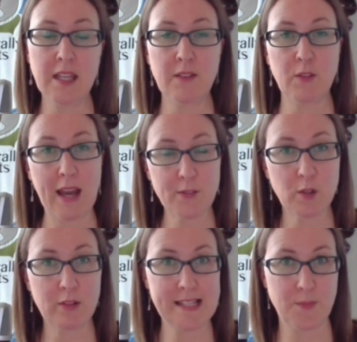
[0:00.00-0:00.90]
If you haven't
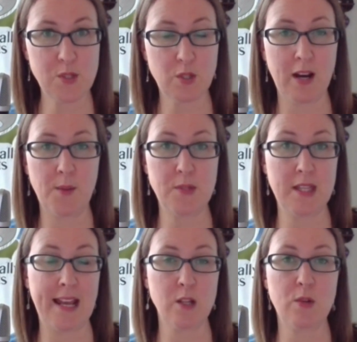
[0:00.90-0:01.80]
already subscribed to the
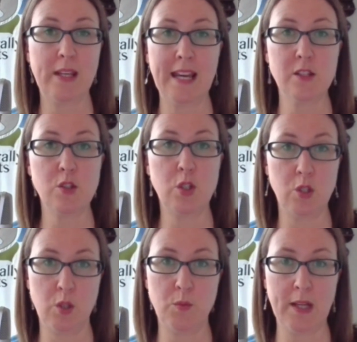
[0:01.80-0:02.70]
Naturally Cats
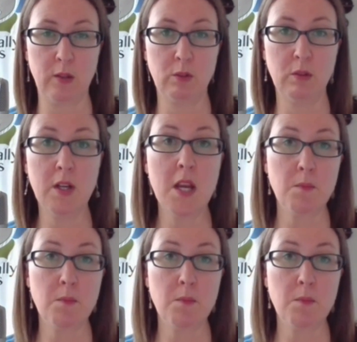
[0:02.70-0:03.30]
YouTube channel,